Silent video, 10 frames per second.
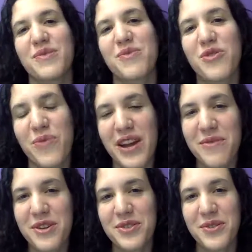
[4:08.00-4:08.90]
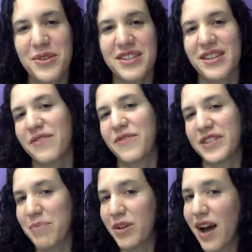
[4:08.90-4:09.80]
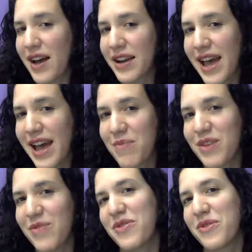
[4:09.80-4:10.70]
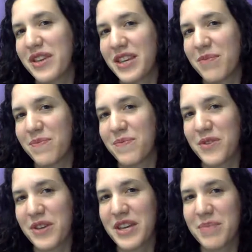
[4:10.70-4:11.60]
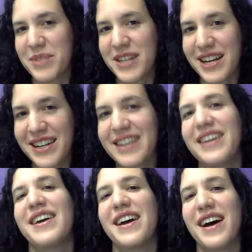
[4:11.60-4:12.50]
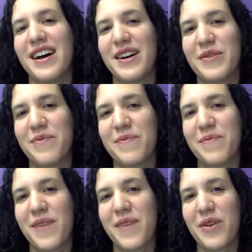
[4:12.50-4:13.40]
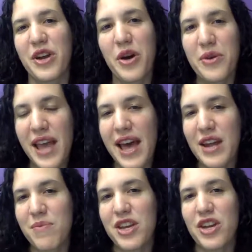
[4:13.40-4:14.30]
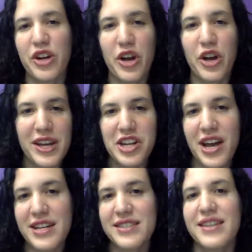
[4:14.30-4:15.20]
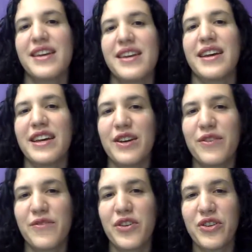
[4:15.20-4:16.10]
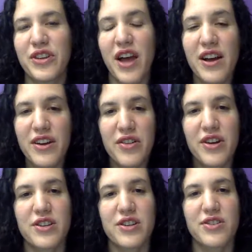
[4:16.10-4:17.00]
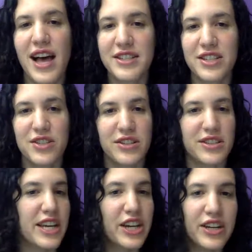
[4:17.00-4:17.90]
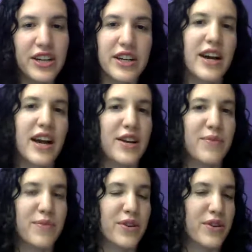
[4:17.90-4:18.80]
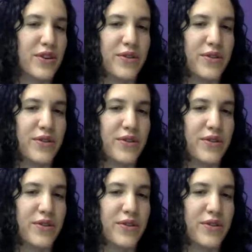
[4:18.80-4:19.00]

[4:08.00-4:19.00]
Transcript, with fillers: there's some great resources on, for example, Khan Academy, where you can keep you can keep studying. Um, or Codecademy or Code HS. If you're younger, there are classes on Tynker. Um,